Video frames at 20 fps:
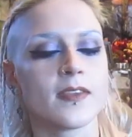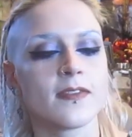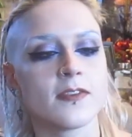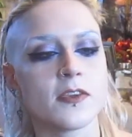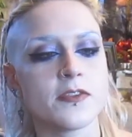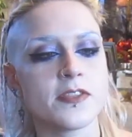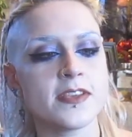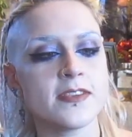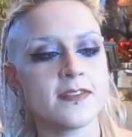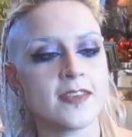
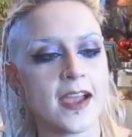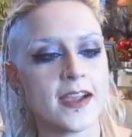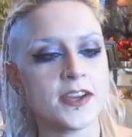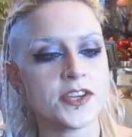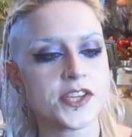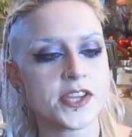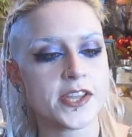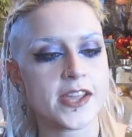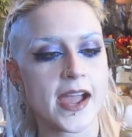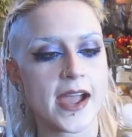so this
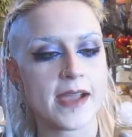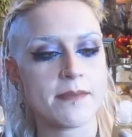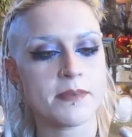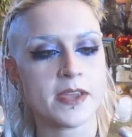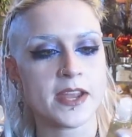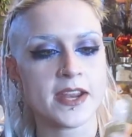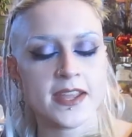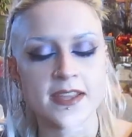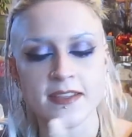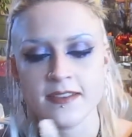actually, I'm
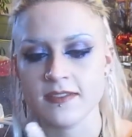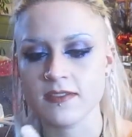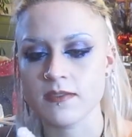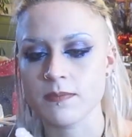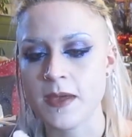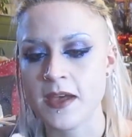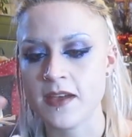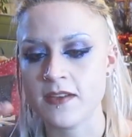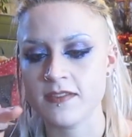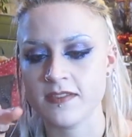getting
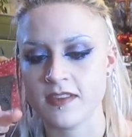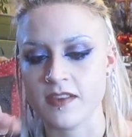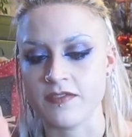smells